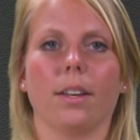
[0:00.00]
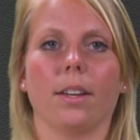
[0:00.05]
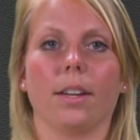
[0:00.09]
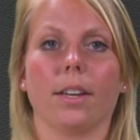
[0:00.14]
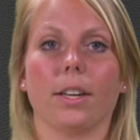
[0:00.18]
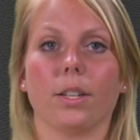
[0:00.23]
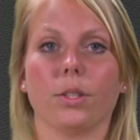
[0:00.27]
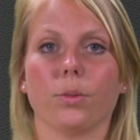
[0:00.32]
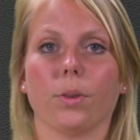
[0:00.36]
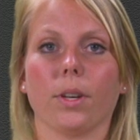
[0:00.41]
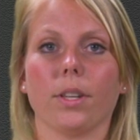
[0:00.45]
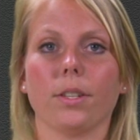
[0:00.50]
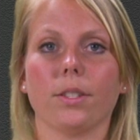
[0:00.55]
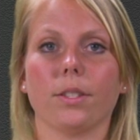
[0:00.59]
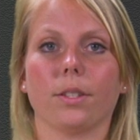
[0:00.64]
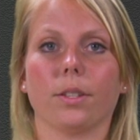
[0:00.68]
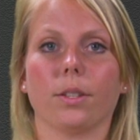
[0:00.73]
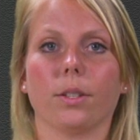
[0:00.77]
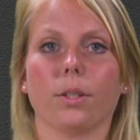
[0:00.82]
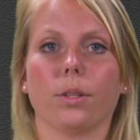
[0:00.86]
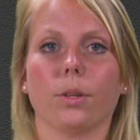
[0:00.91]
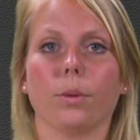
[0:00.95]

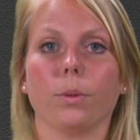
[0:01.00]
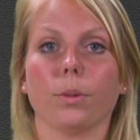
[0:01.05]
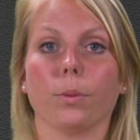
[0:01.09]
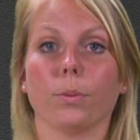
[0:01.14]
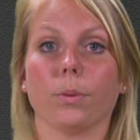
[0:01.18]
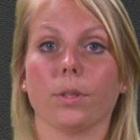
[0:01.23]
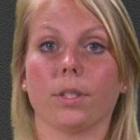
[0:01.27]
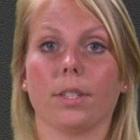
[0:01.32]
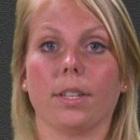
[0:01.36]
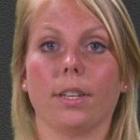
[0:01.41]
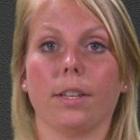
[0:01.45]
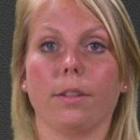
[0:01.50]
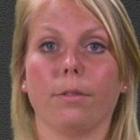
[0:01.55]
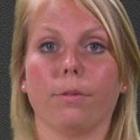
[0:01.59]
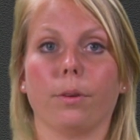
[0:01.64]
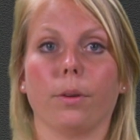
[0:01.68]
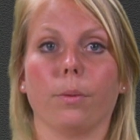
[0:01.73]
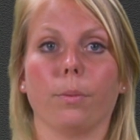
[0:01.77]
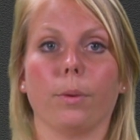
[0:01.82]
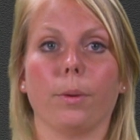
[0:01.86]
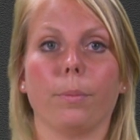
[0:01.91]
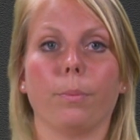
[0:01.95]
Interest you would receive
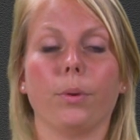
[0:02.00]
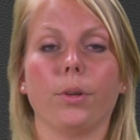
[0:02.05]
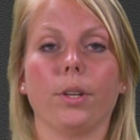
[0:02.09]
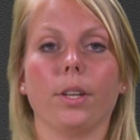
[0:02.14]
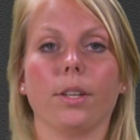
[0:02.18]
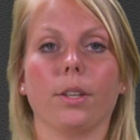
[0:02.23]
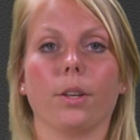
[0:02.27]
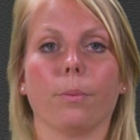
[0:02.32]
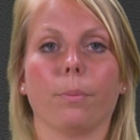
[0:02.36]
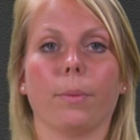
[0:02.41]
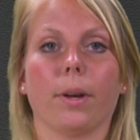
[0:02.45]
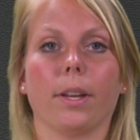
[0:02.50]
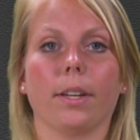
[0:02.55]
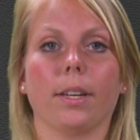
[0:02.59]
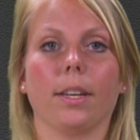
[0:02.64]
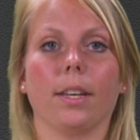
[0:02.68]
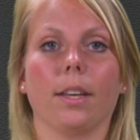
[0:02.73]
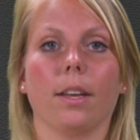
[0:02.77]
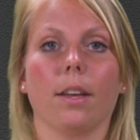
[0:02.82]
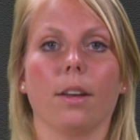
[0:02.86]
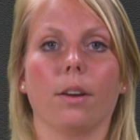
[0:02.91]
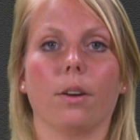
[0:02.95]
when putting your
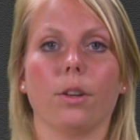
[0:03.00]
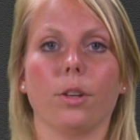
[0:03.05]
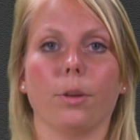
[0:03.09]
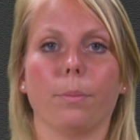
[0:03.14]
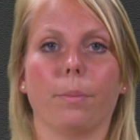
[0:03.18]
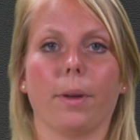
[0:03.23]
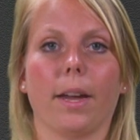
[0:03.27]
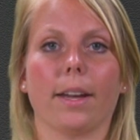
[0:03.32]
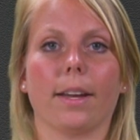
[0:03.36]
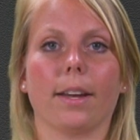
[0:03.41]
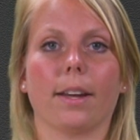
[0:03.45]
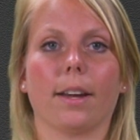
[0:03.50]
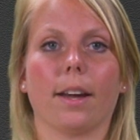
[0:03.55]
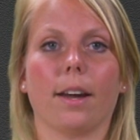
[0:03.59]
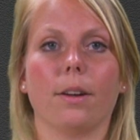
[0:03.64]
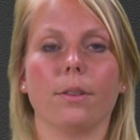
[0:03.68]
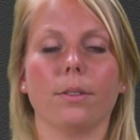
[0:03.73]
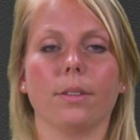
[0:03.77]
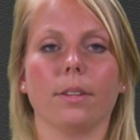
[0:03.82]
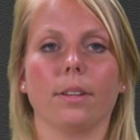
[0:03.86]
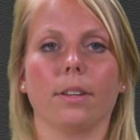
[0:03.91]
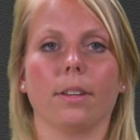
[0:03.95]
money on a bank
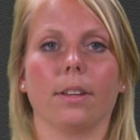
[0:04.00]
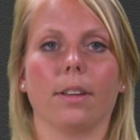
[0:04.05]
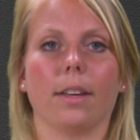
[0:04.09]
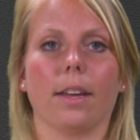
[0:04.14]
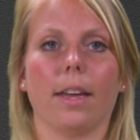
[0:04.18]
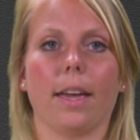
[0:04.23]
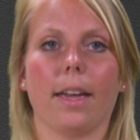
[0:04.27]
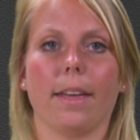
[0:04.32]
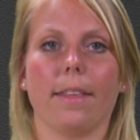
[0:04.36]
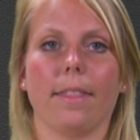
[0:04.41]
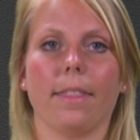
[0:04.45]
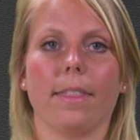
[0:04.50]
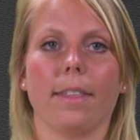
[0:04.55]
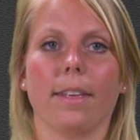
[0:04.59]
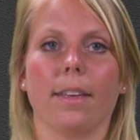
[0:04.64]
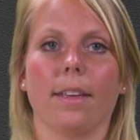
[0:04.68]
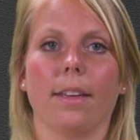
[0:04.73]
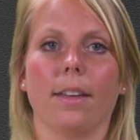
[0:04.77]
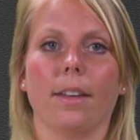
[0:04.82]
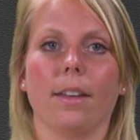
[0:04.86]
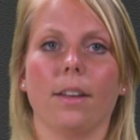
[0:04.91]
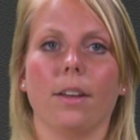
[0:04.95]
account, and
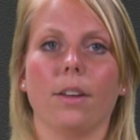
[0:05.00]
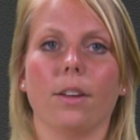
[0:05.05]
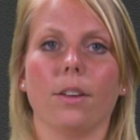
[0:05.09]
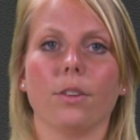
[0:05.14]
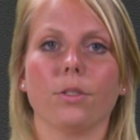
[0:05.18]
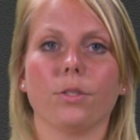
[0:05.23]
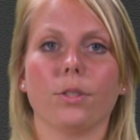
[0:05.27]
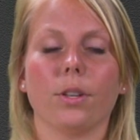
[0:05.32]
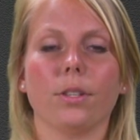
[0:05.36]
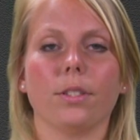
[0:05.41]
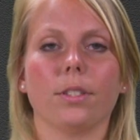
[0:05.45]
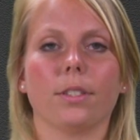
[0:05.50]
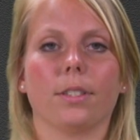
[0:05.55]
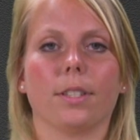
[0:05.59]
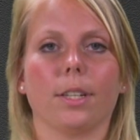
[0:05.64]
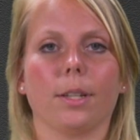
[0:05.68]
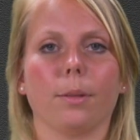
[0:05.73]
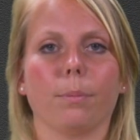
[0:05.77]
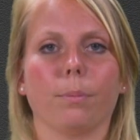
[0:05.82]
uncertainty